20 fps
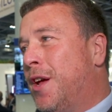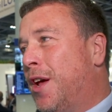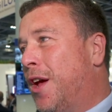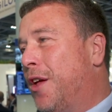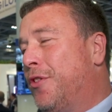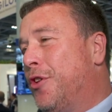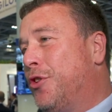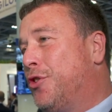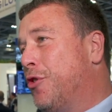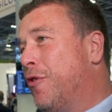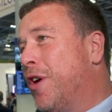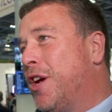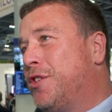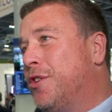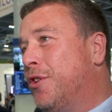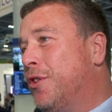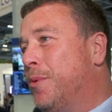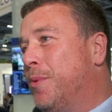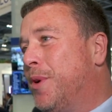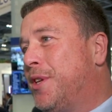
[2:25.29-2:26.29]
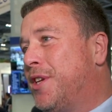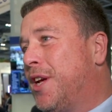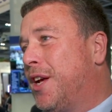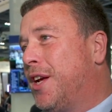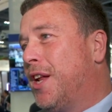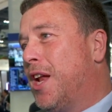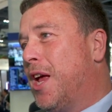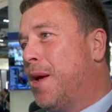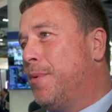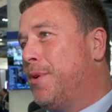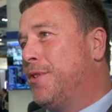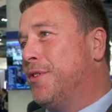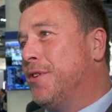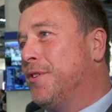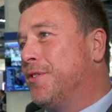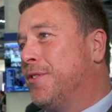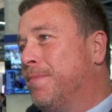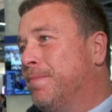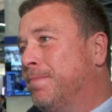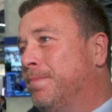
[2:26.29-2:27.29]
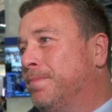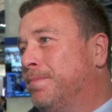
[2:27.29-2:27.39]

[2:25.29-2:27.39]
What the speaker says: and the direction that we're taking our business.